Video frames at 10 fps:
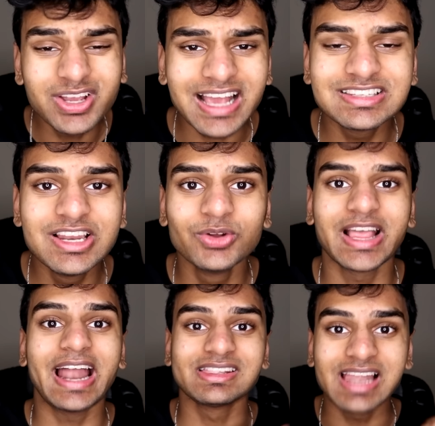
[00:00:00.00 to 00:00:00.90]
you guys know
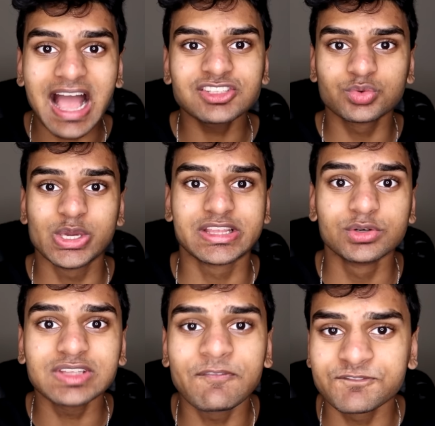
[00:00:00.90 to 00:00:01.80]
that last week
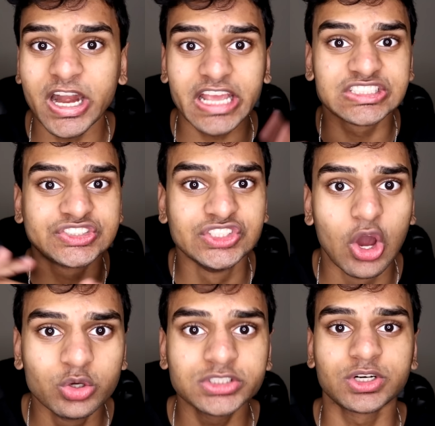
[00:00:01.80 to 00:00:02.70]
there was a freaking
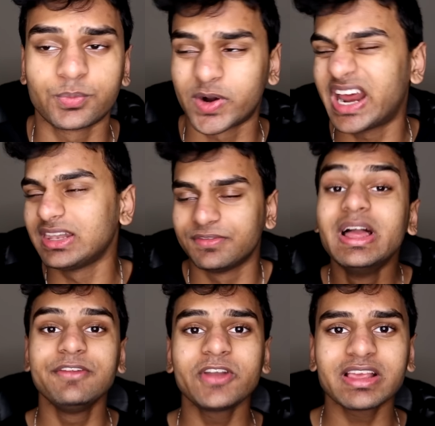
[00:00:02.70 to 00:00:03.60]
snowstorm where I
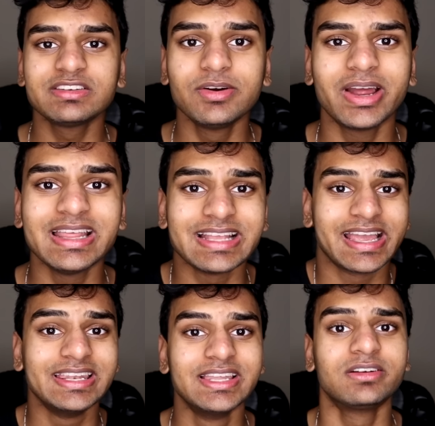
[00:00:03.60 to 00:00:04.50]
live. And if you guys know
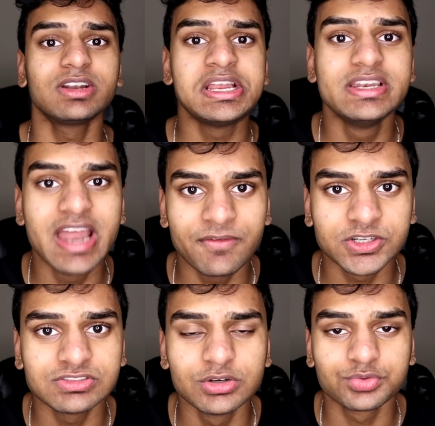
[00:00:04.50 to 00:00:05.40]
anything, it literally
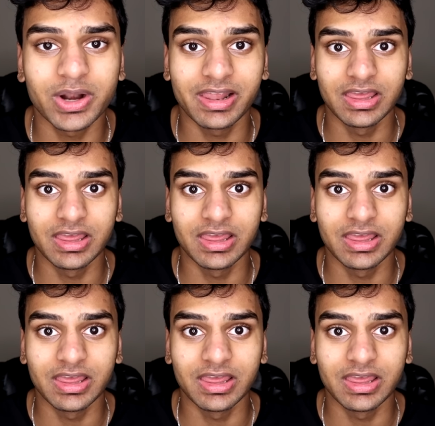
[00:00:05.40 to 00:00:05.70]
never snows where